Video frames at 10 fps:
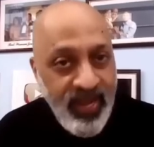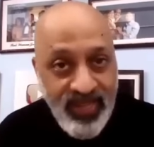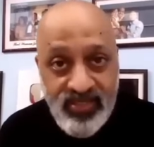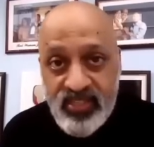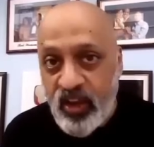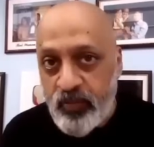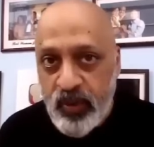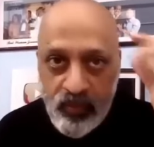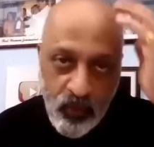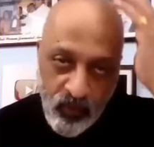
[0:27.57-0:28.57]
The answers have
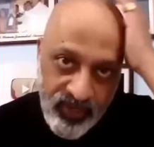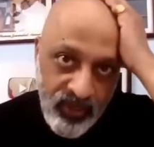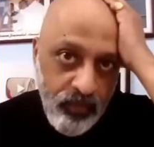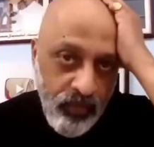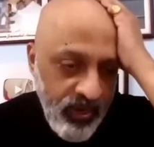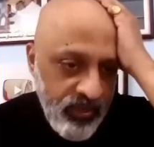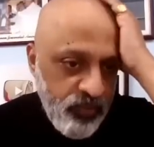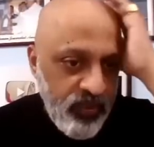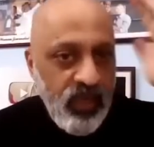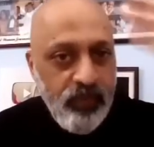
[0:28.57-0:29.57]
been provided by
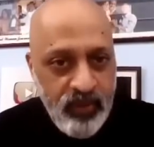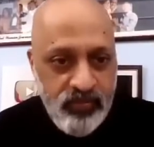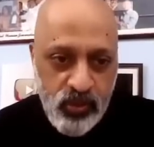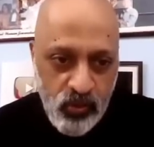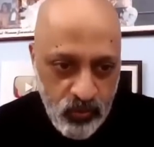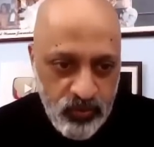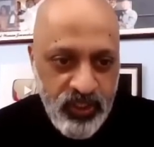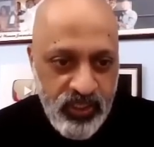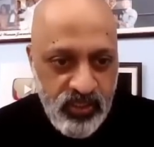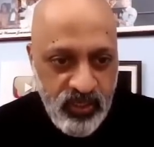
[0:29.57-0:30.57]
Smita ma'am, so
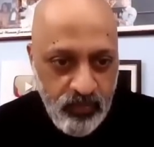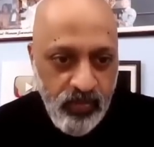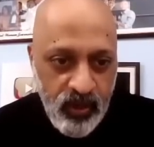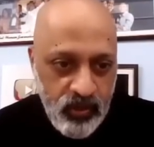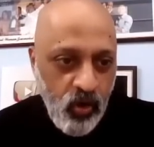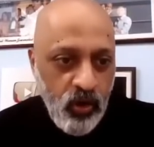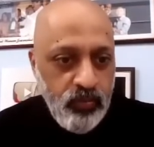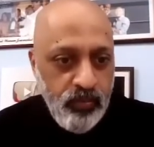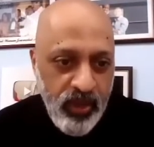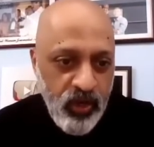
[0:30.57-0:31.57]
she is tick marked
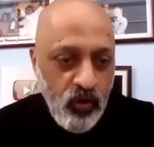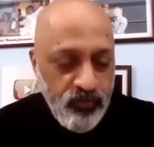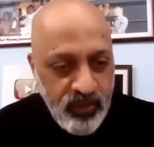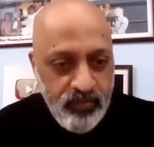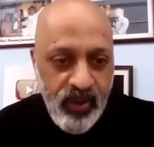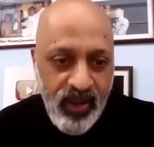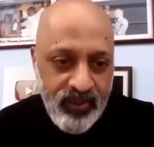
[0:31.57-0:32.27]
on many of them,